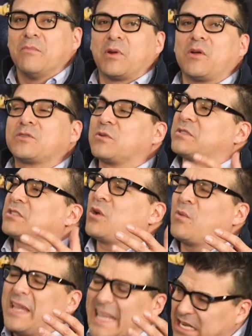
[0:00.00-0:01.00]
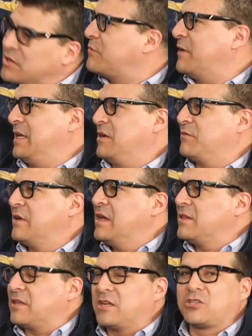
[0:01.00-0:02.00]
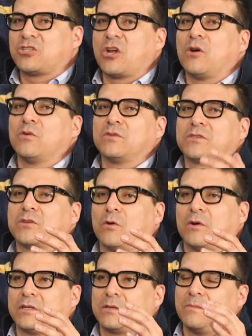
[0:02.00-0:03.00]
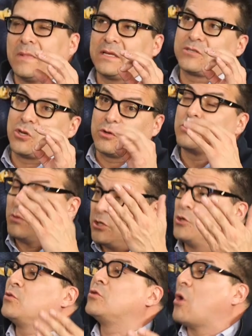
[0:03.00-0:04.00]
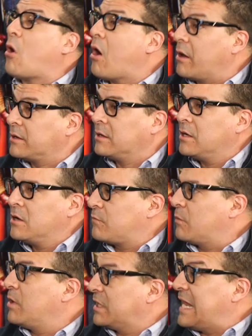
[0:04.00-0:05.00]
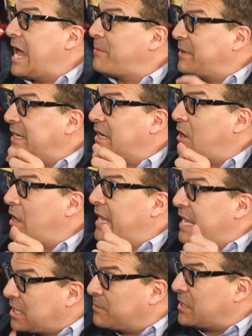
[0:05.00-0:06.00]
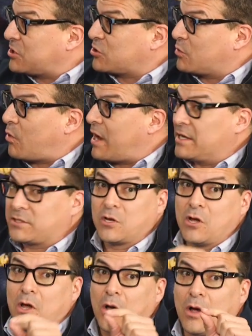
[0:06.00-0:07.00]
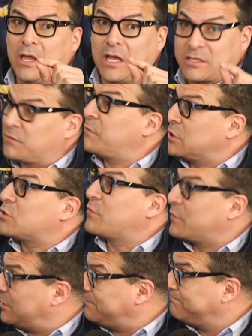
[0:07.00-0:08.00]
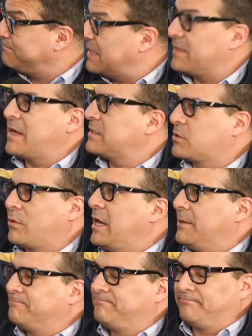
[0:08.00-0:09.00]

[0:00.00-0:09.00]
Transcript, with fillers: But also it's so innovative that it shows or it, it shows you a new dawn for what can happen animation wise as a feature film. Mm. And mm-hmm. that's great.